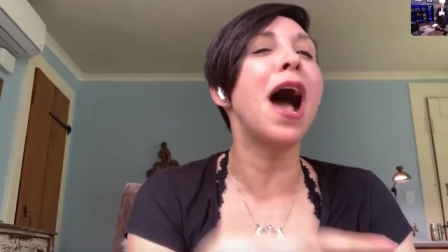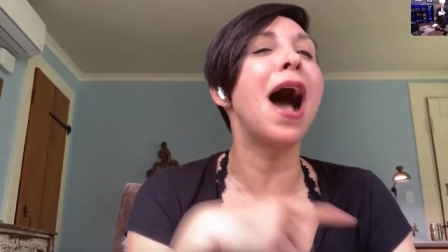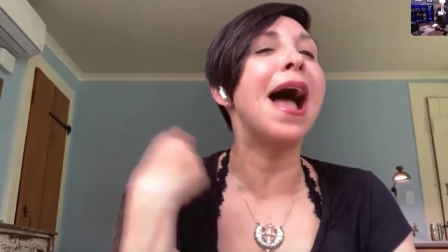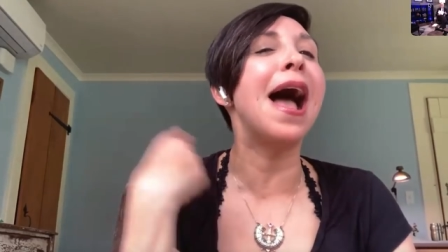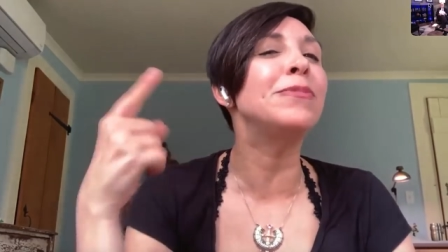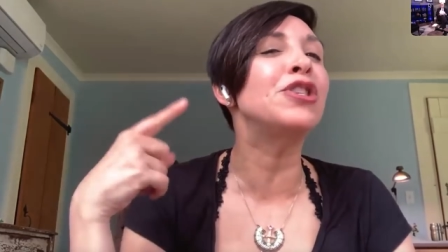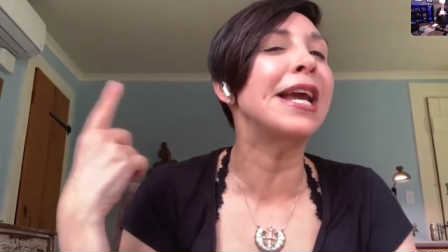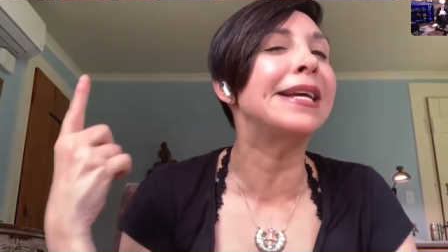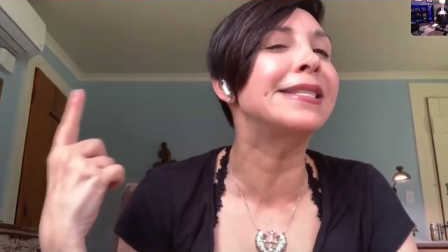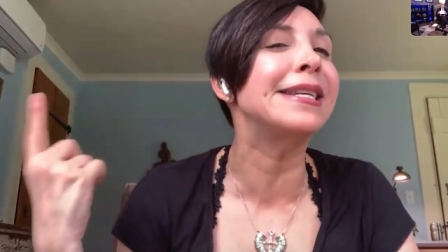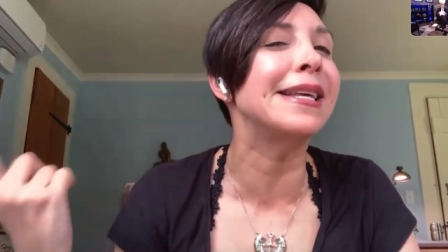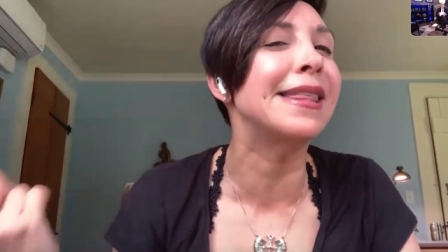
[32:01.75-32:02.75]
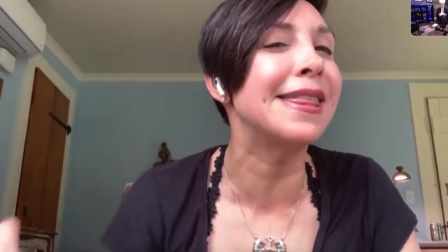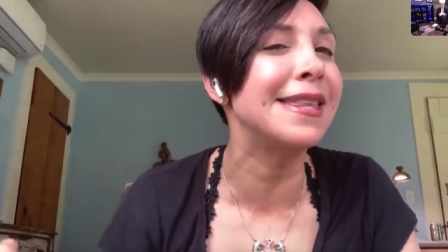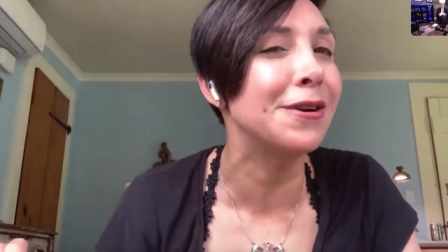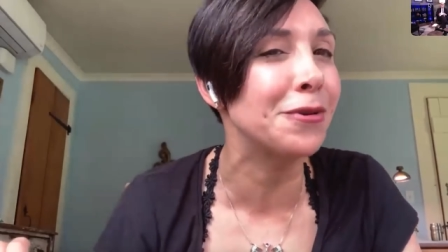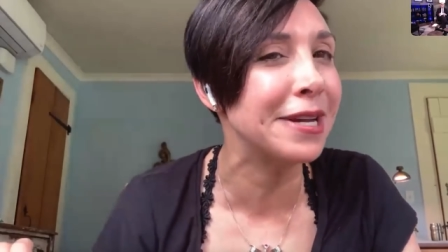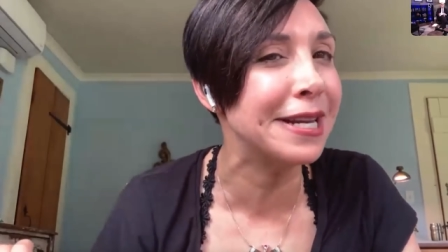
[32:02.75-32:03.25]
I'm chasing
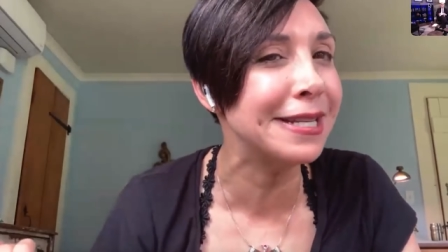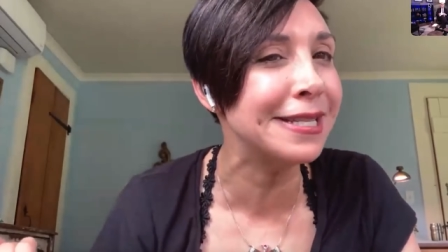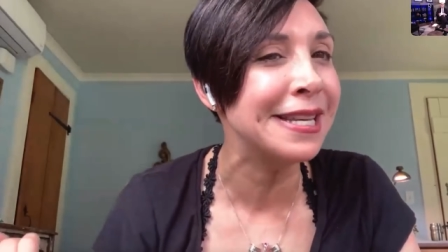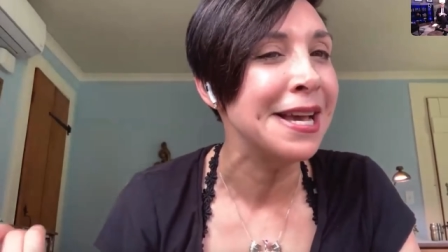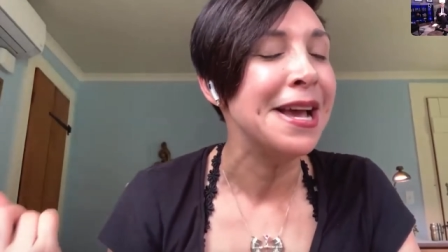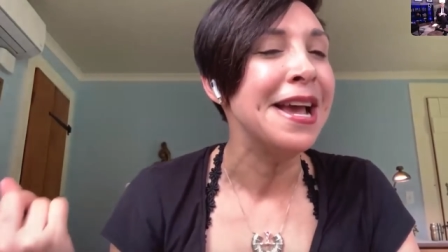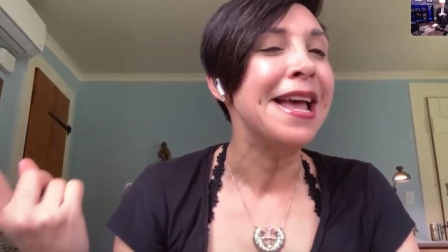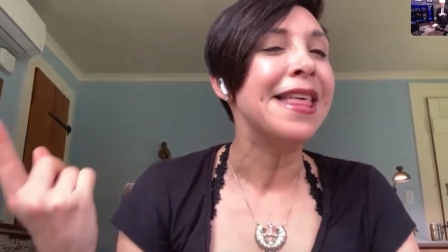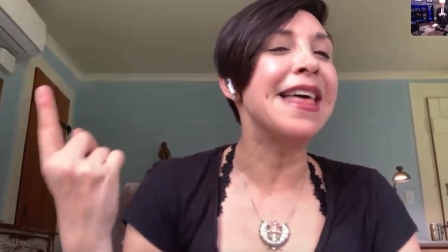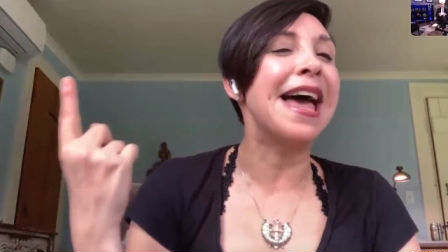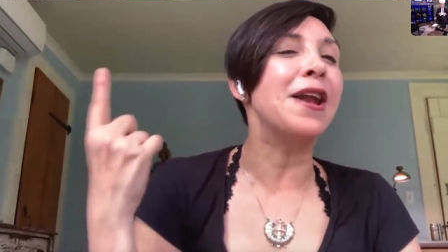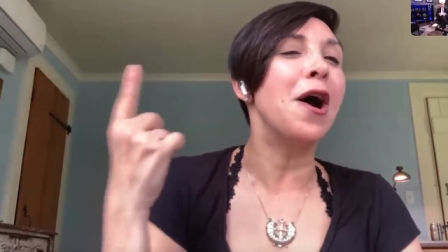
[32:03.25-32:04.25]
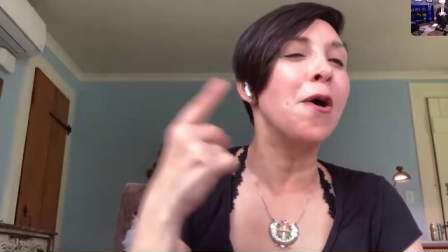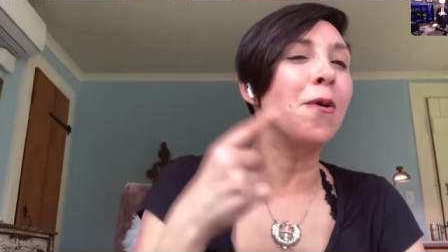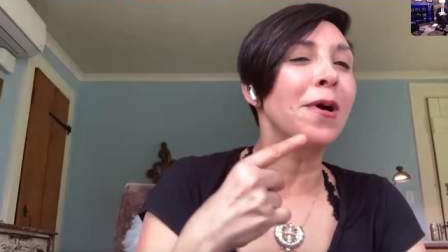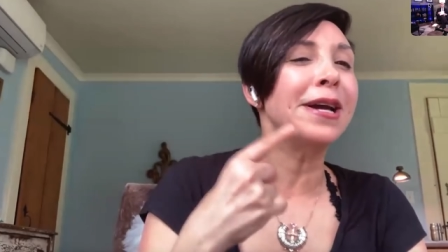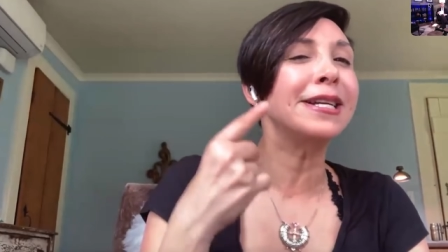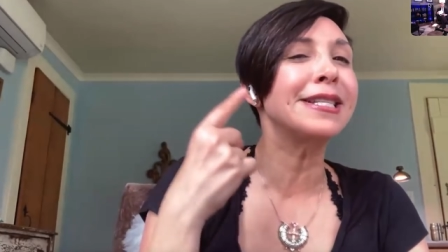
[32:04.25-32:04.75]
theories that
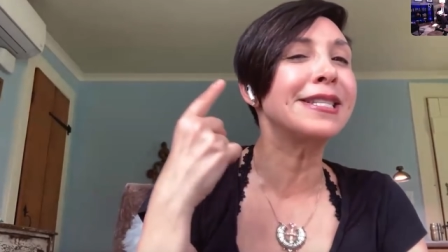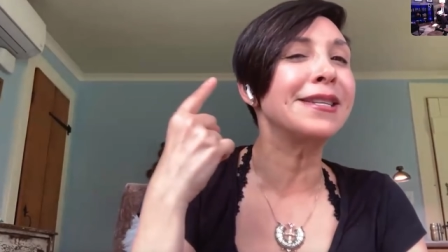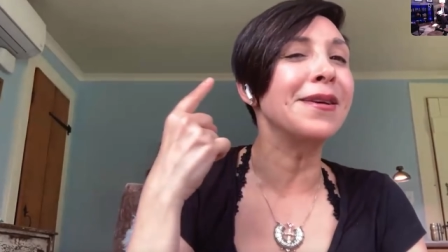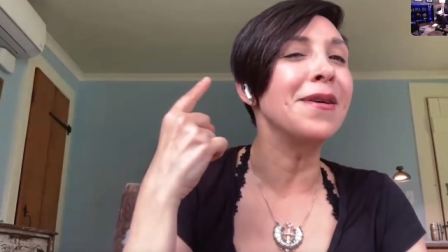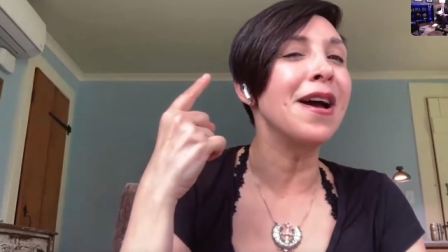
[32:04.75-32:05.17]
always